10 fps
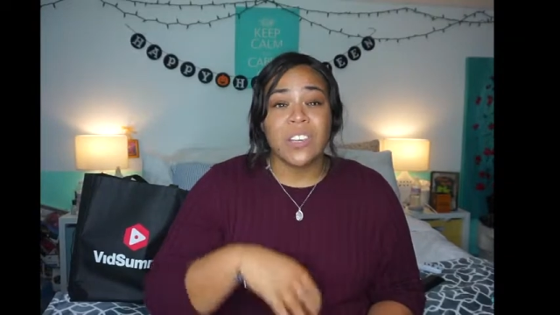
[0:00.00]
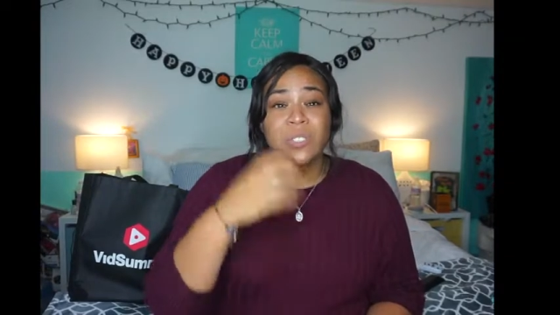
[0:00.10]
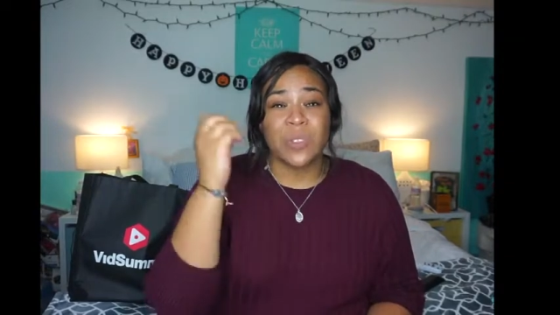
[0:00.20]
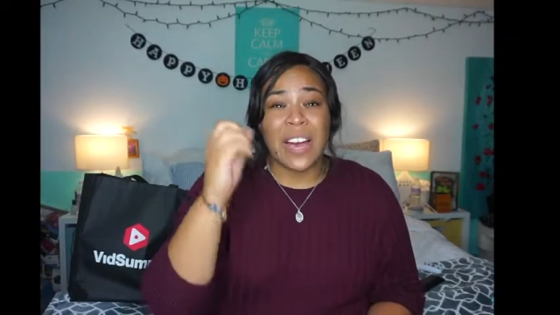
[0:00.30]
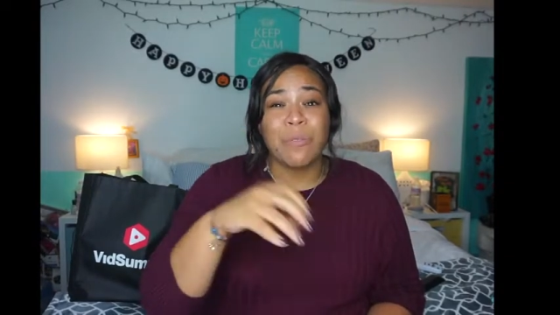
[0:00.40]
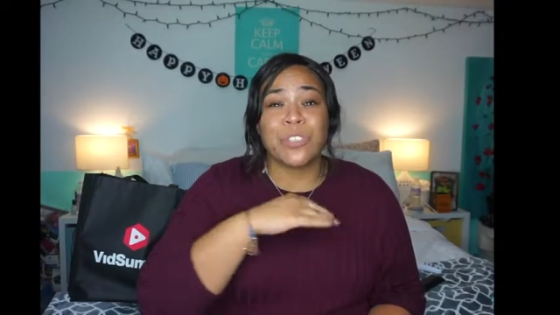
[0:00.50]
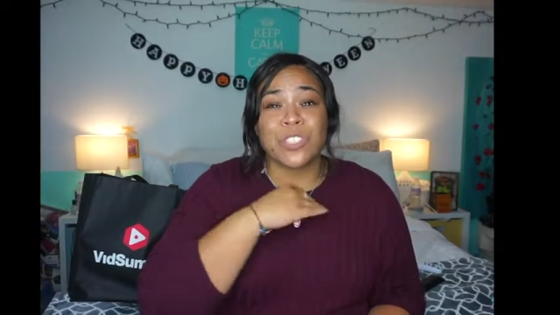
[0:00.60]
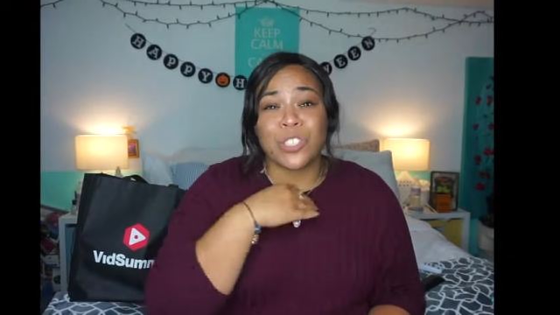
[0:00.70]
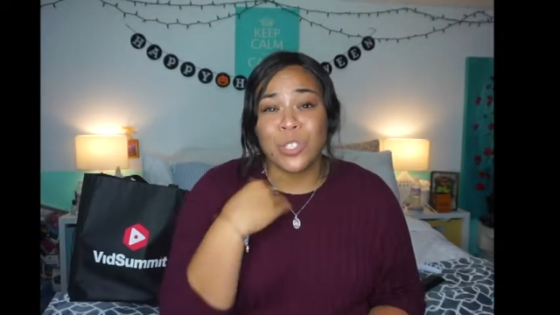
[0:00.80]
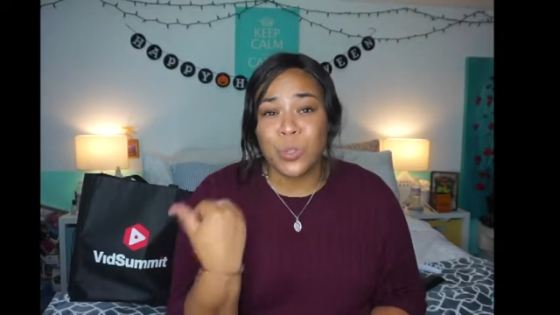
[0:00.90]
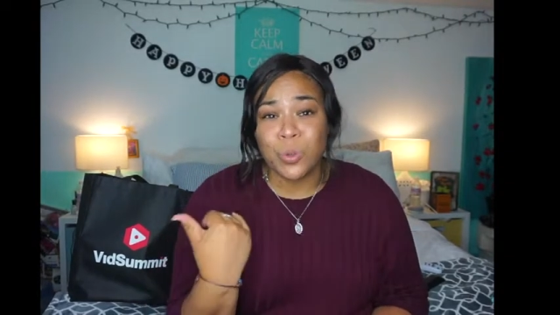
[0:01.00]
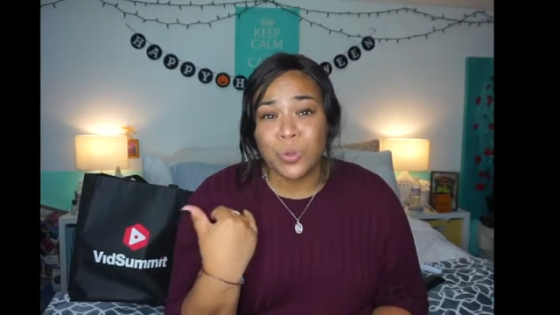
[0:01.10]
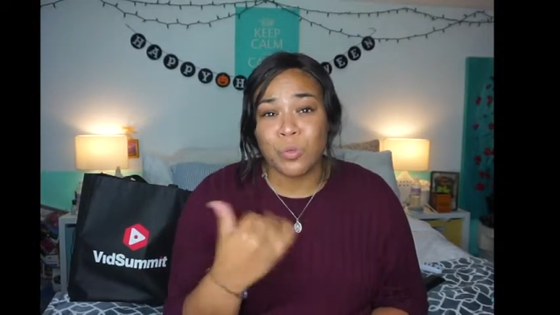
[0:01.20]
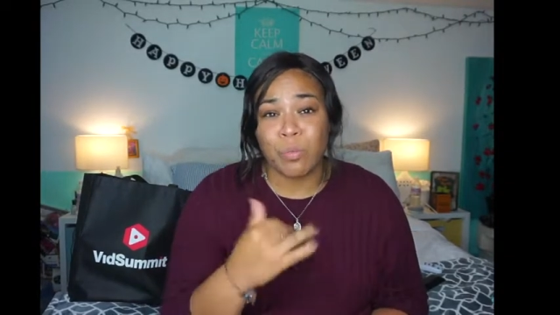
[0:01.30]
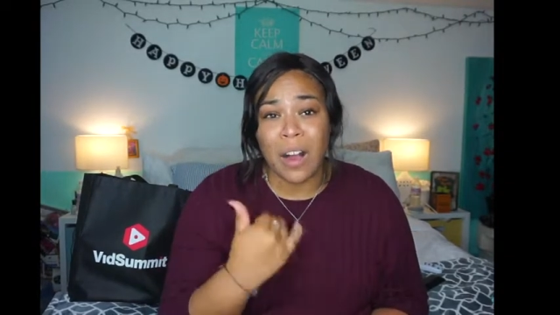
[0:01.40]
so that was a
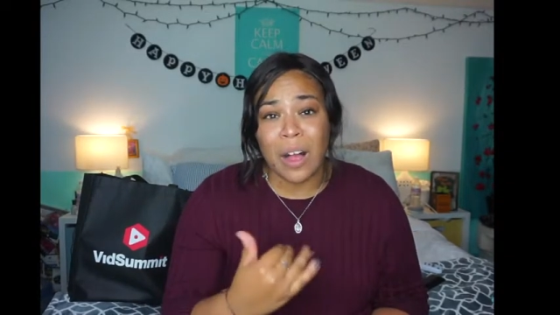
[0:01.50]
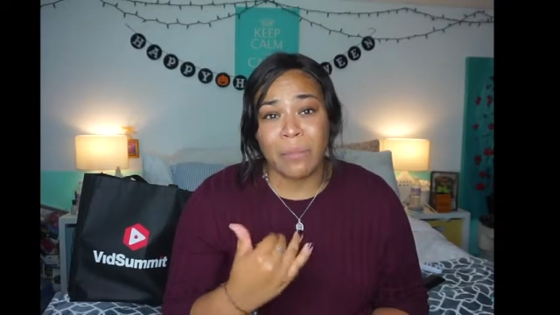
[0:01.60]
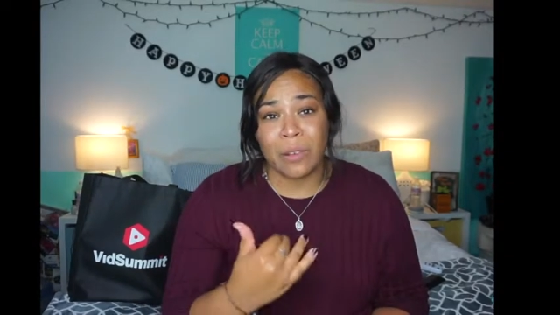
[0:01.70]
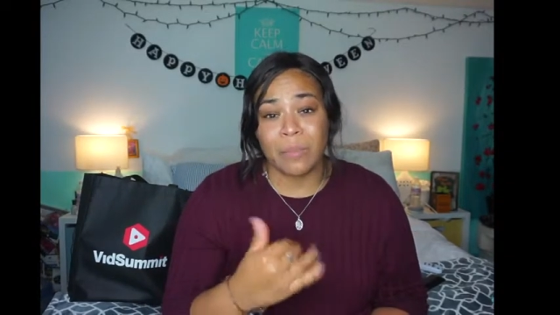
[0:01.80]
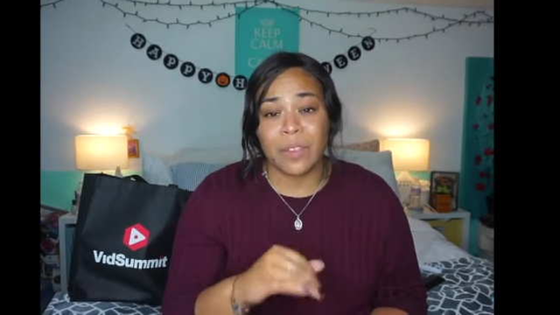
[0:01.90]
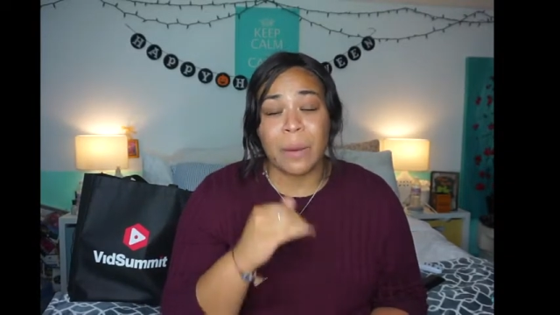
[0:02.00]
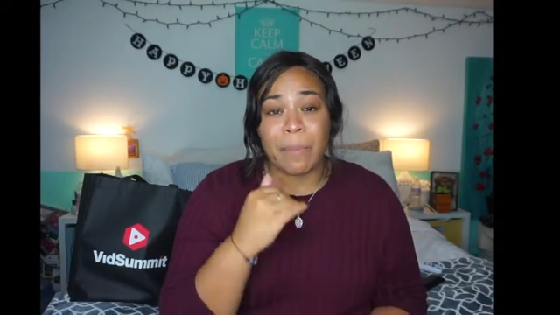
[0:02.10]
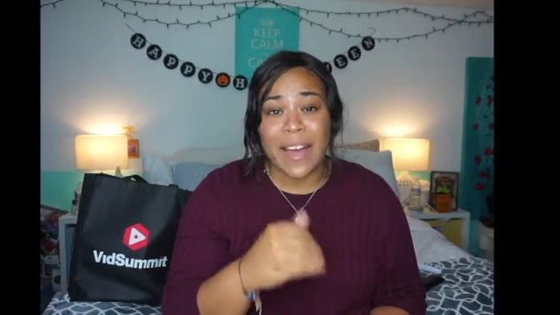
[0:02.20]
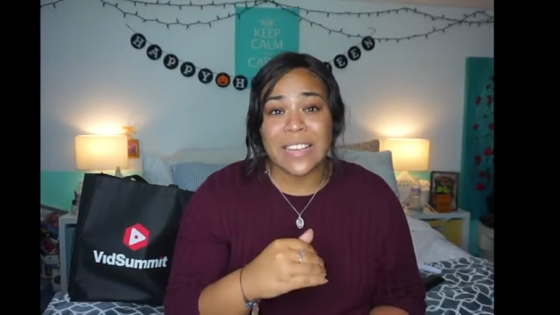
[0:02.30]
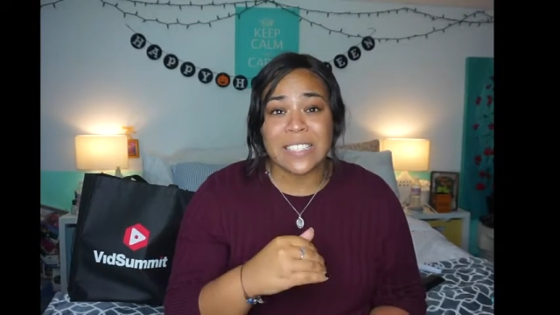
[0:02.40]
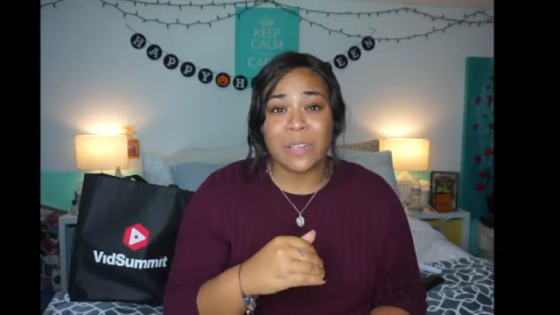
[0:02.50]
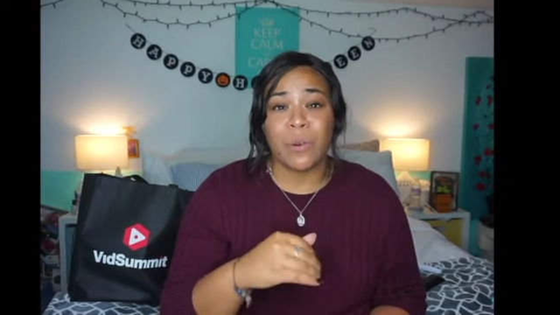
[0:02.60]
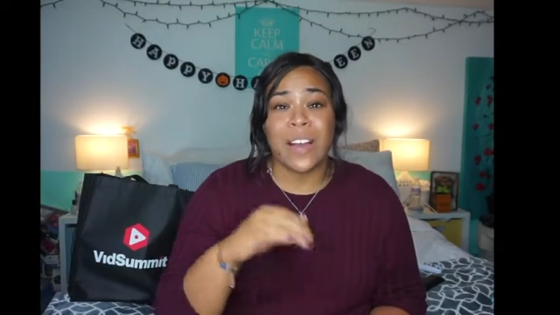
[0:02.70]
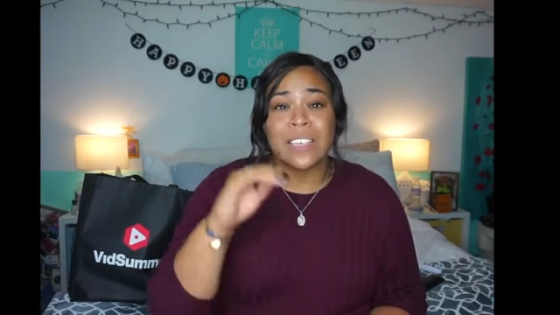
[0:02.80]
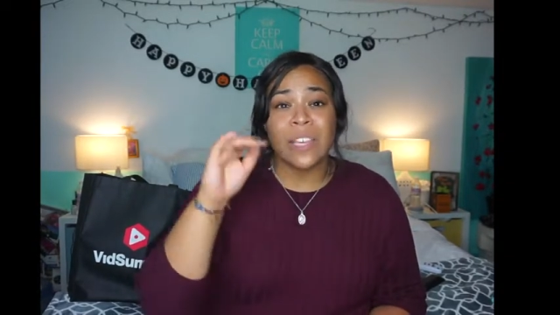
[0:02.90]
huge problem capacity
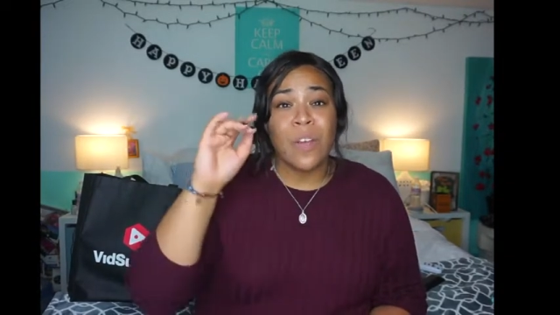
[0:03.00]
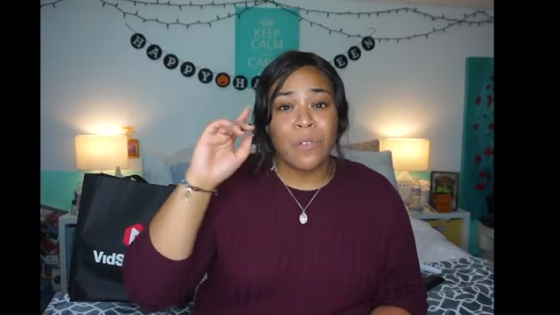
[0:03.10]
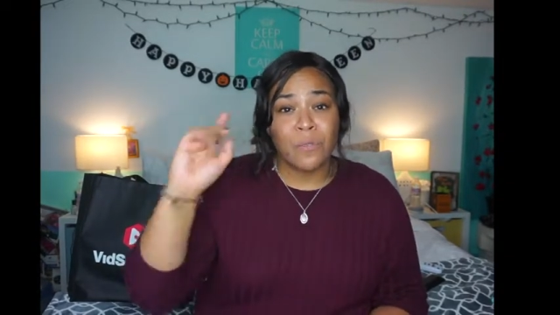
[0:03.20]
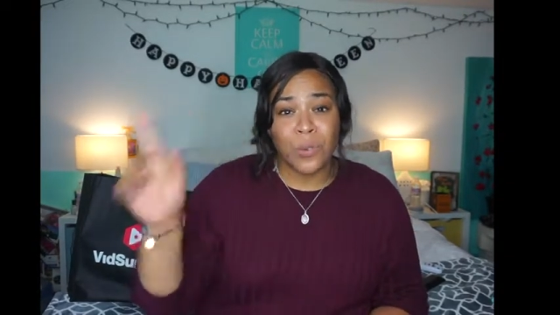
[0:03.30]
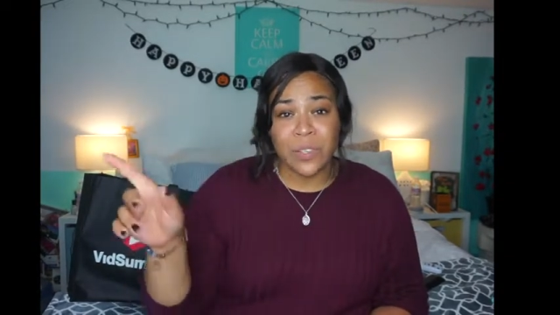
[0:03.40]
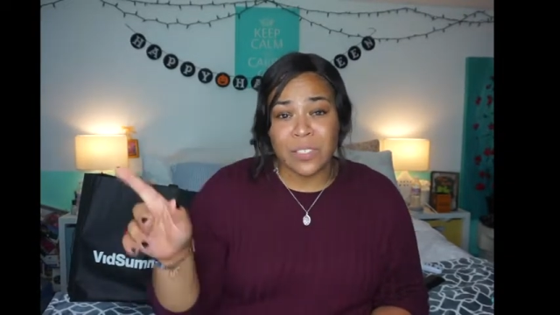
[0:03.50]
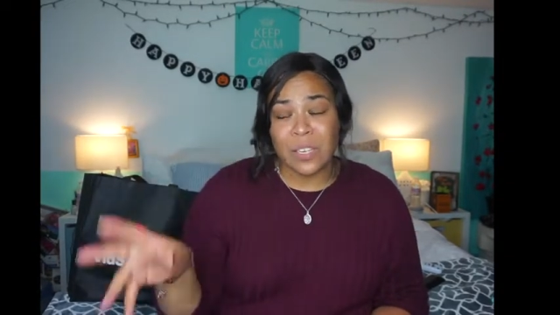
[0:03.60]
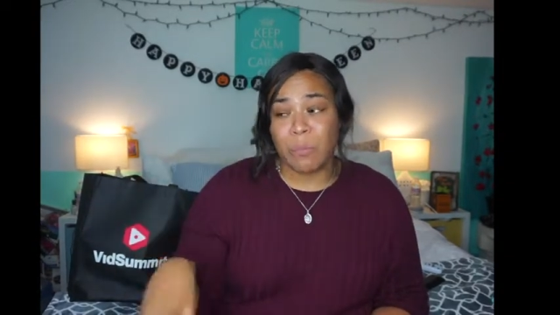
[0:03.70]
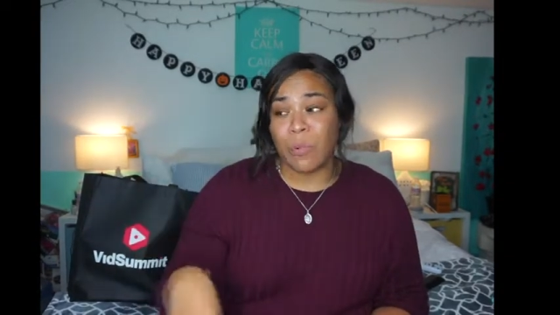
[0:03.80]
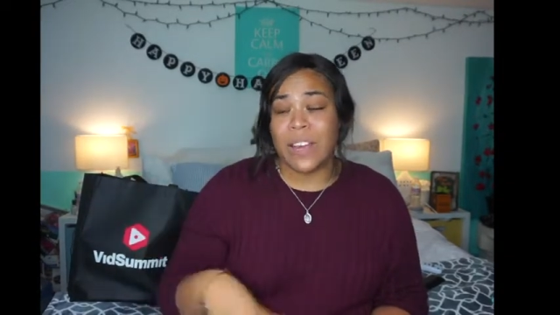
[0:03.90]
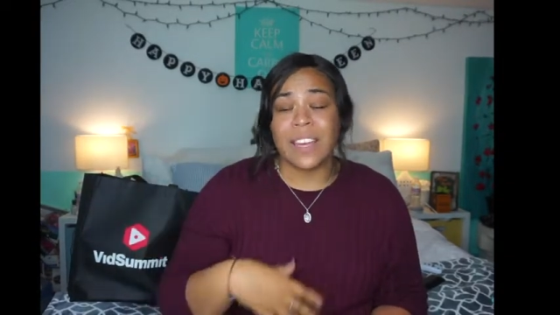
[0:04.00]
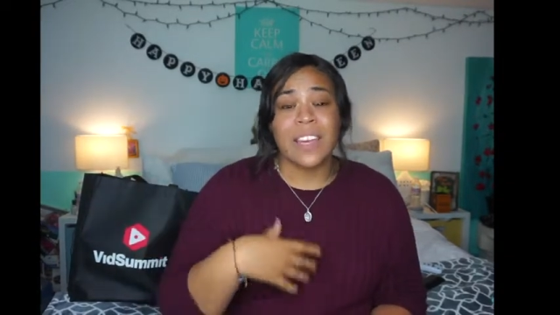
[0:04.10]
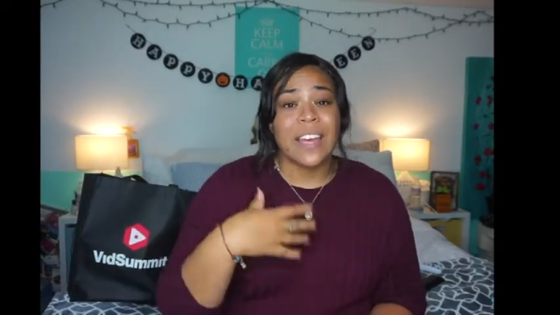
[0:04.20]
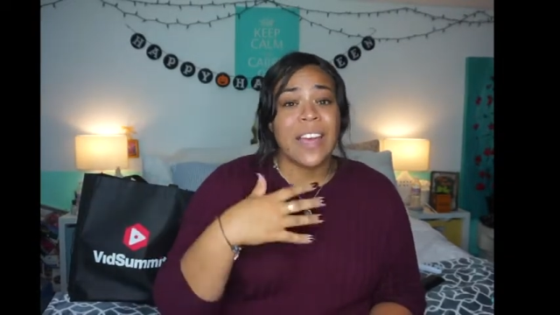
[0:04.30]
wise for the subway